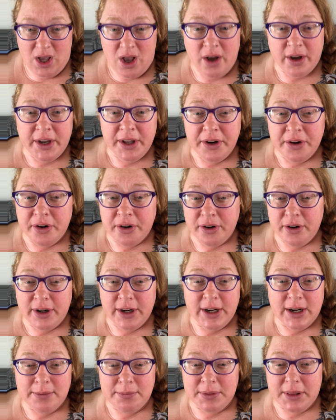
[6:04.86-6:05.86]
I'll get in a
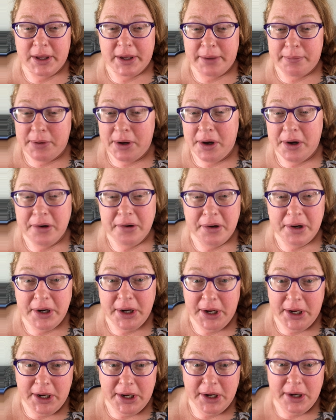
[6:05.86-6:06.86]
hurry and I'm like, I'm
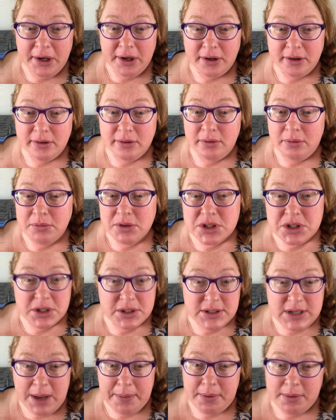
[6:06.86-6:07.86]
hungry. I'm just
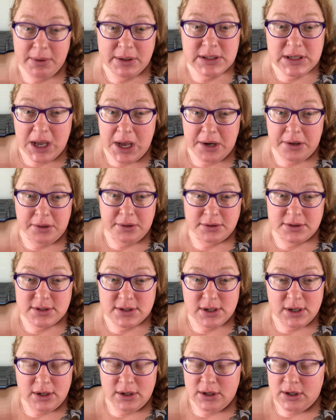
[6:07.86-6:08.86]
going to stop at
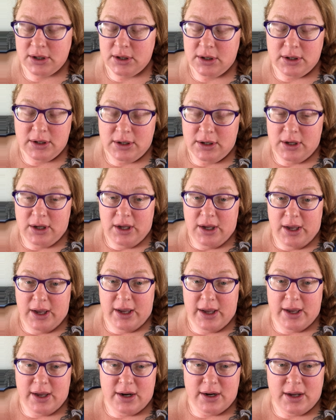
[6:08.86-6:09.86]
McDonald's.
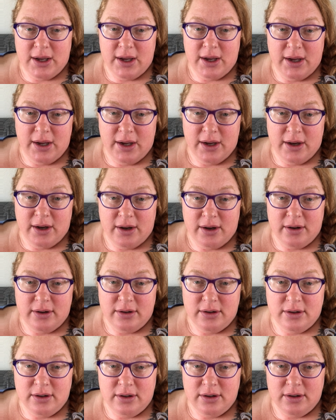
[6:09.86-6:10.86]
And I, uh,
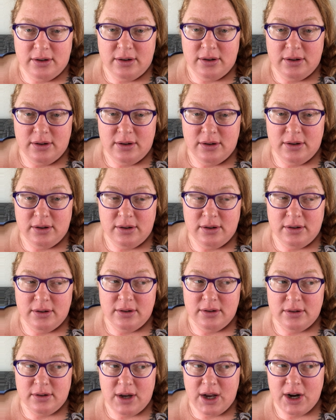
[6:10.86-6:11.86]

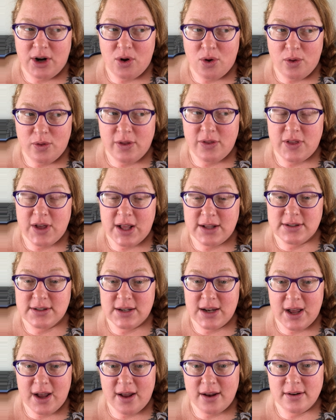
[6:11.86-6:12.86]
I know that
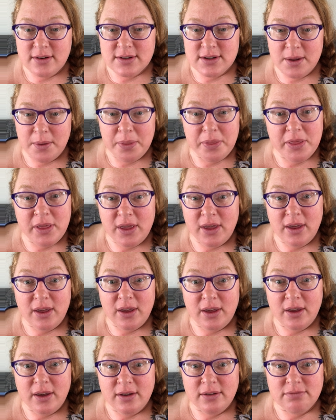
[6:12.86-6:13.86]
that's not
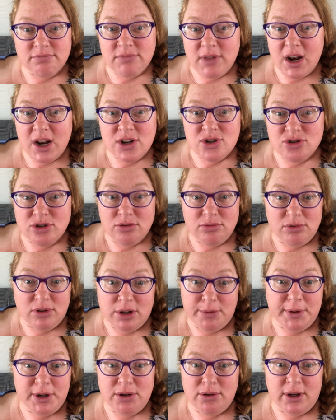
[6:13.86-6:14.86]
something that I should
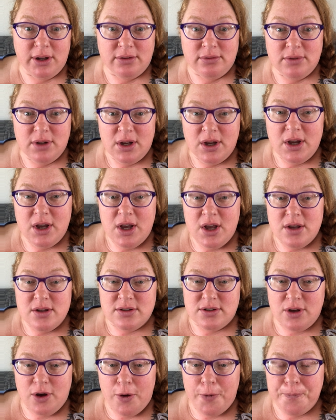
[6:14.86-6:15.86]
really be doing.
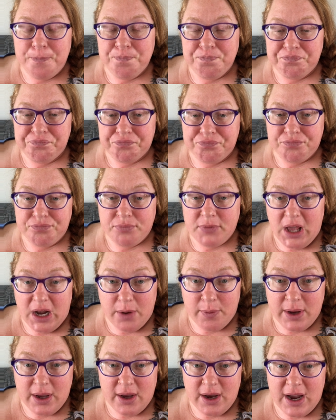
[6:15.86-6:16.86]
So
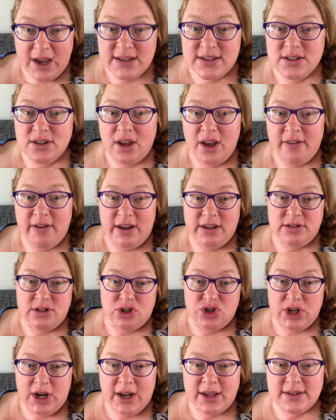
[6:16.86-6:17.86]
Anyway, I still have
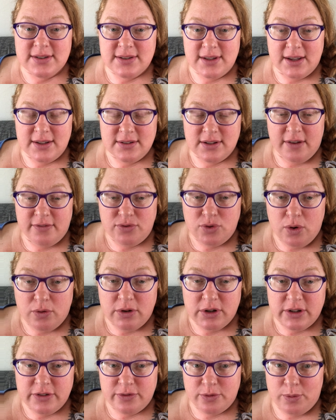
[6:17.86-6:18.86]
Isagenix things left
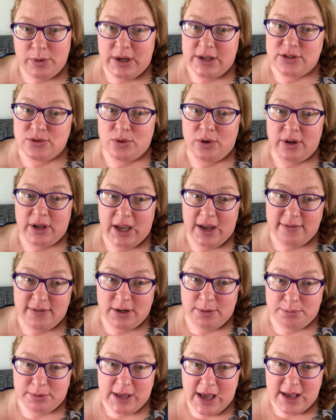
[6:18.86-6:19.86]
over from when I sort of gave it
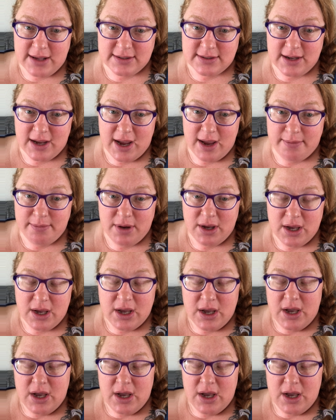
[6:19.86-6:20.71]
up last time.